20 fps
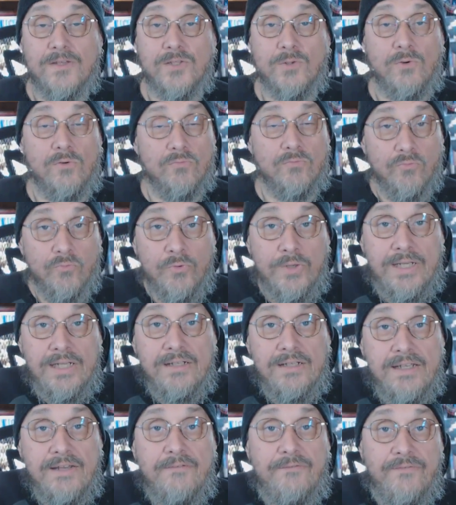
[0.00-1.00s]
So it
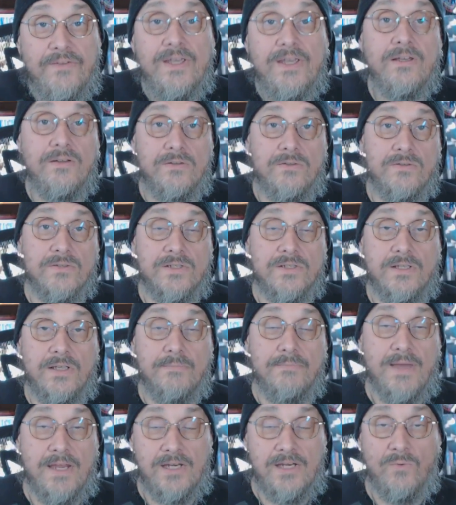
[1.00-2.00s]
really feels,
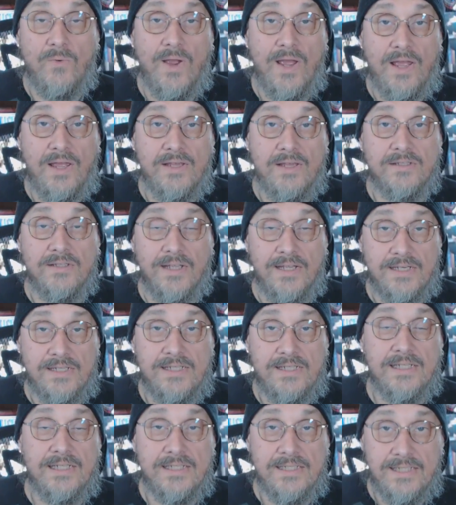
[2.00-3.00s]
in many ways, like
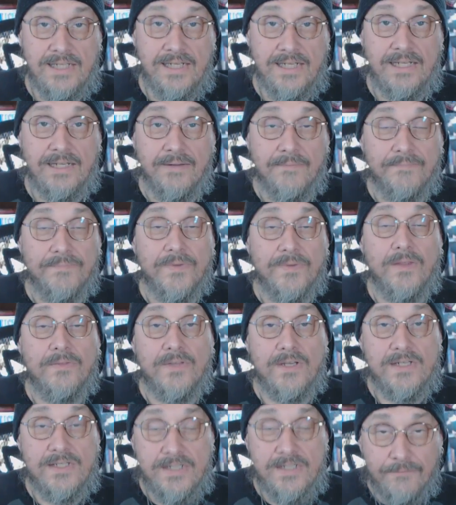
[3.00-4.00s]
D&D.
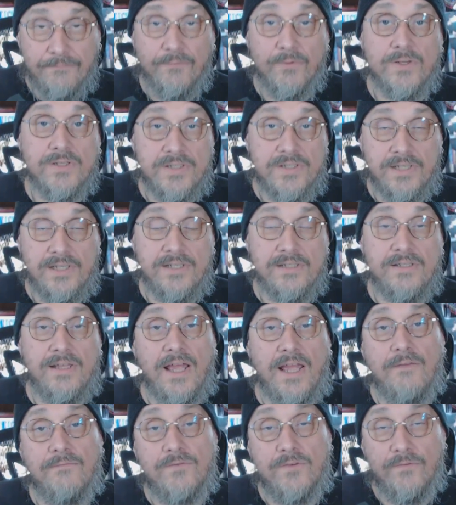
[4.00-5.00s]
The difference is
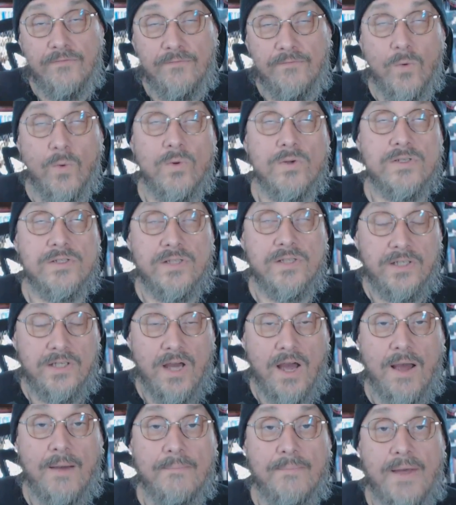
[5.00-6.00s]
they have divorced the
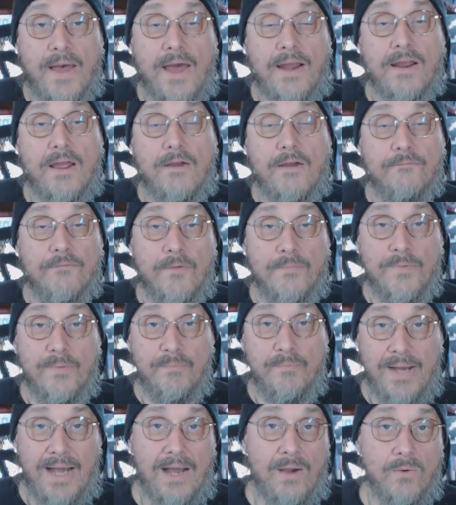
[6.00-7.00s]
combat from
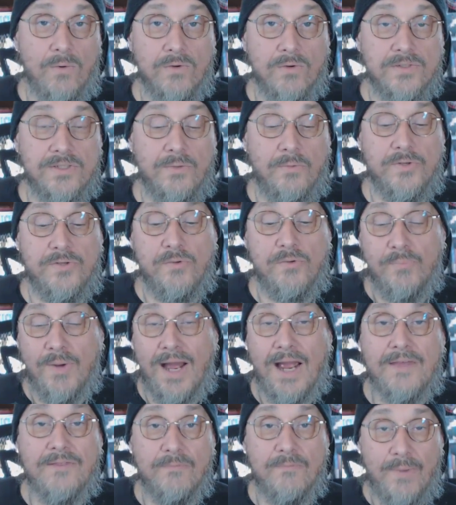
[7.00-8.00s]
the powers. Now, when you
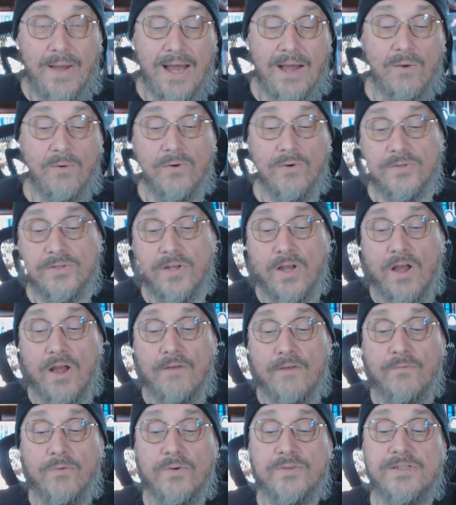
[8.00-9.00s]
buy the powers,
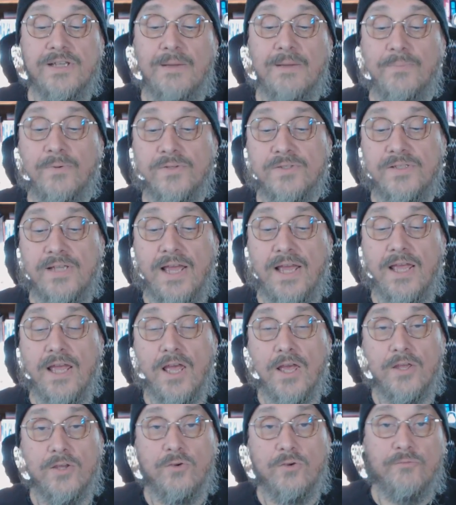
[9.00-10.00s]
for example, say
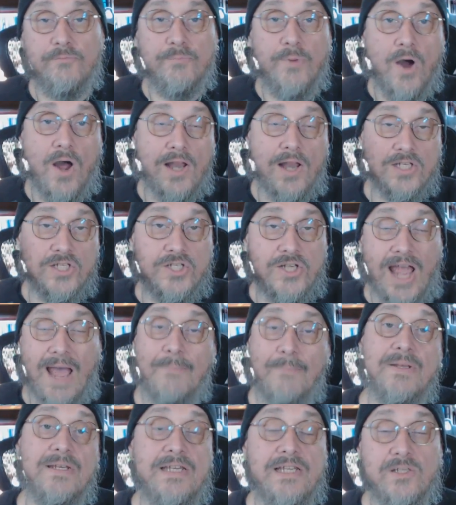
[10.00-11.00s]
you've bought
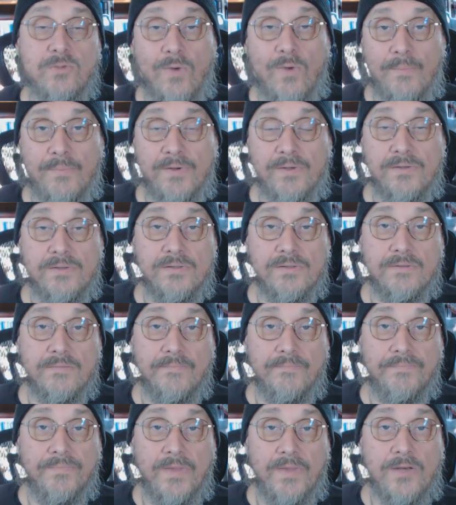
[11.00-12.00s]
Japanese weapons,
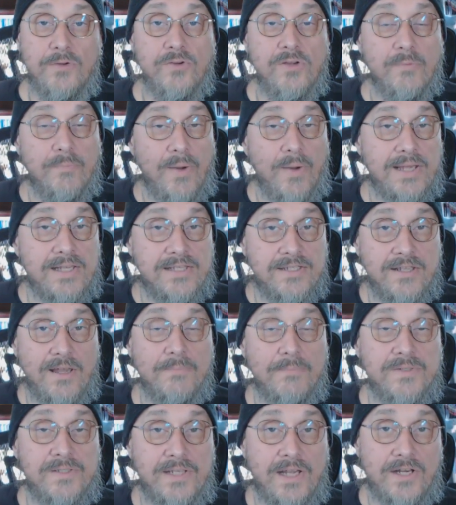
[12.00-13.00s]
and you can buy
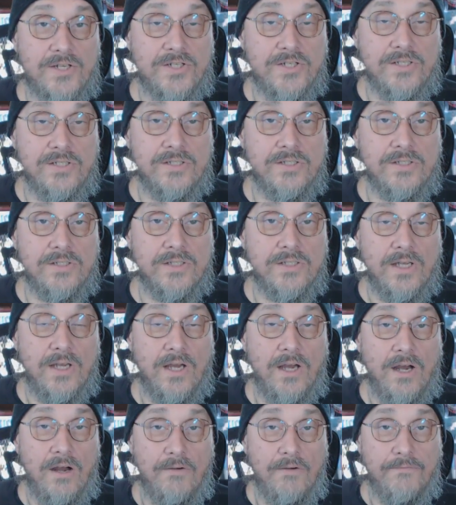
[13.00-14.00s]
subsections
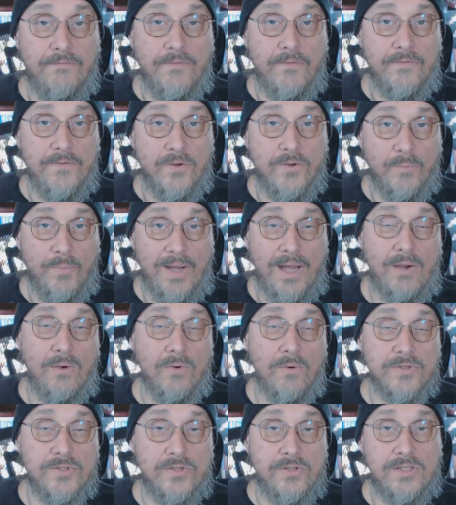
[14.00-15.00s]
of your
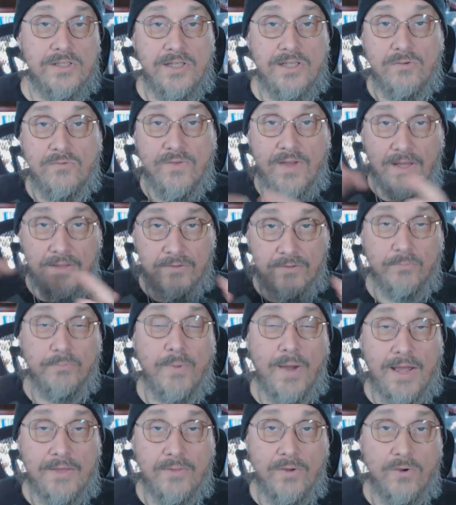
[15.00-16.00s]
powers. So you say you've got to
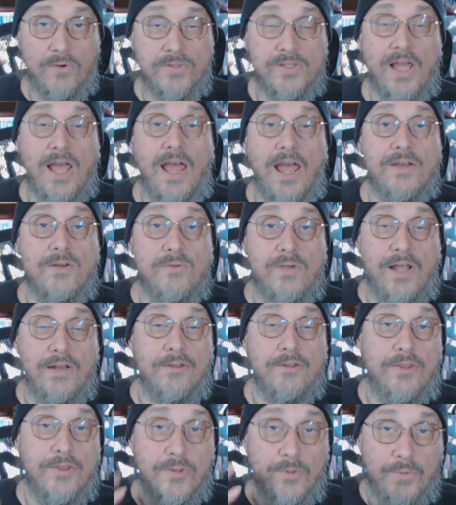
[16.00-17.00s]
buy those, and you
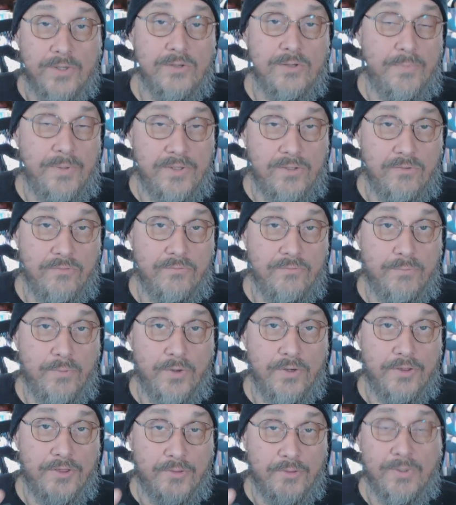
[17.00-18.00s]
get three. You
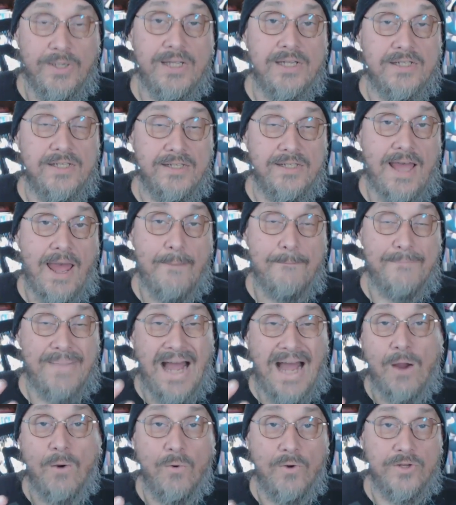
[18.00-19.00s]
put three into that
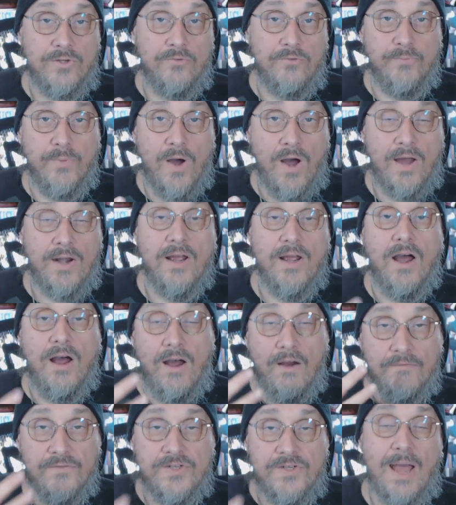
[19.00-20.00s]
power you bought
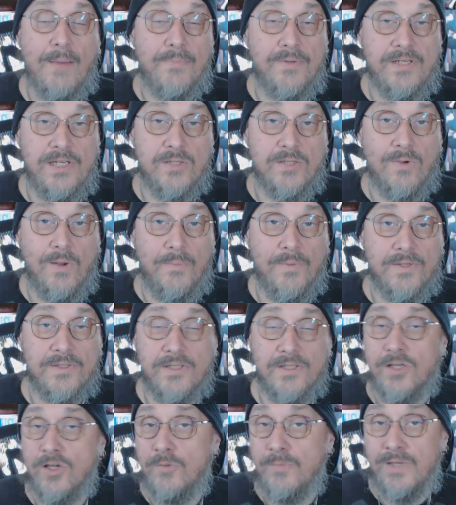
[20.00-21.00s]
of Japanese
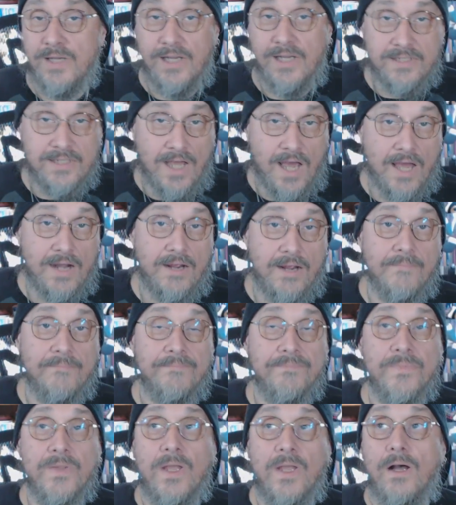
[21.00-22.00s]
weapons, and it could be katana,
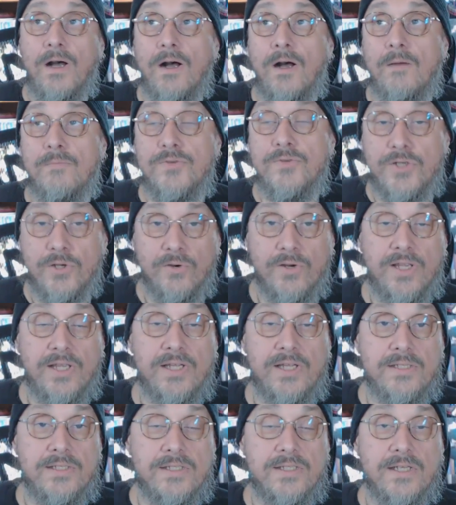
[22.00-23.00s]

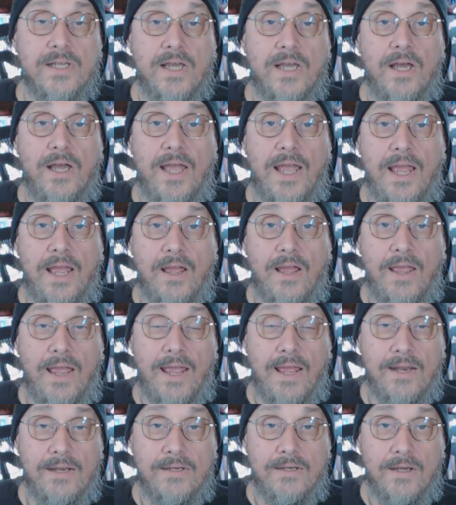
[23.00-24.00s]
shurikens,
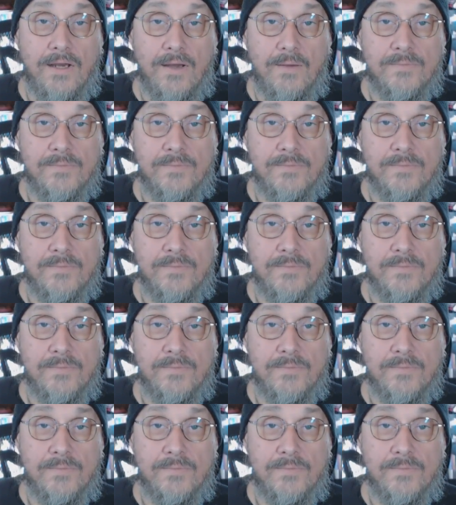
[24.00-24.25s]
and